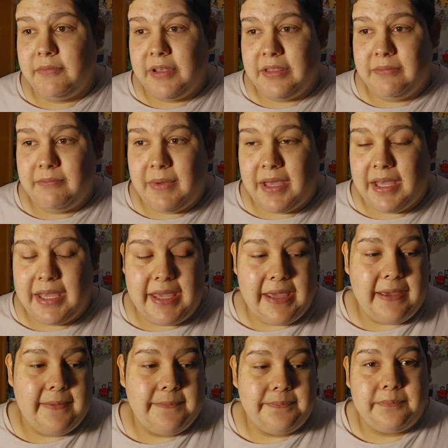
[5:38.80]
with
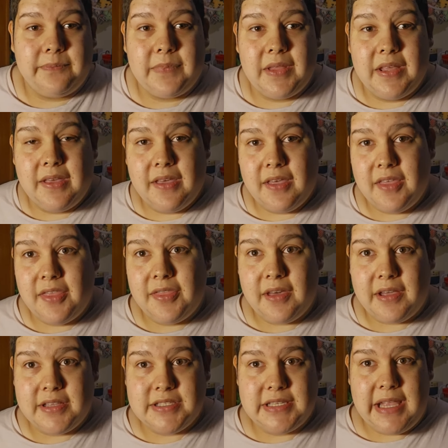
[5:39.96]
my
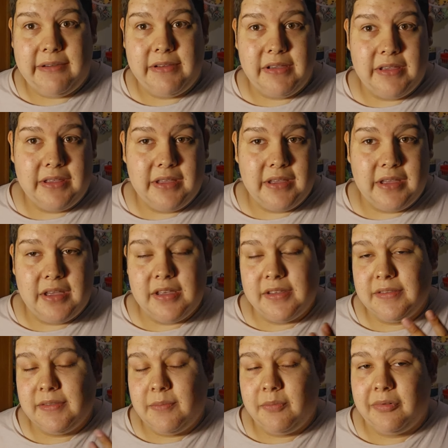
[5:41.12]
thoughts on how
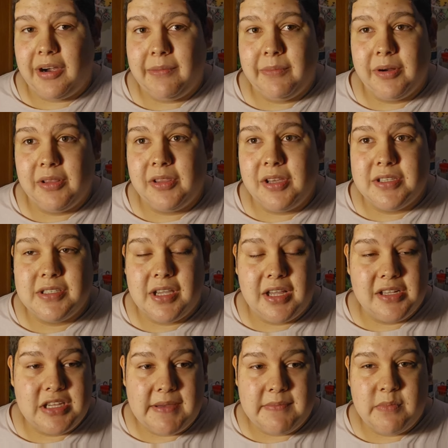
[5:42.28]
the primer looks
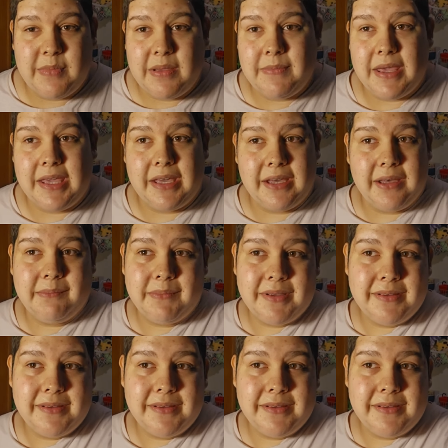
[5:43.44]
on top of my makeup.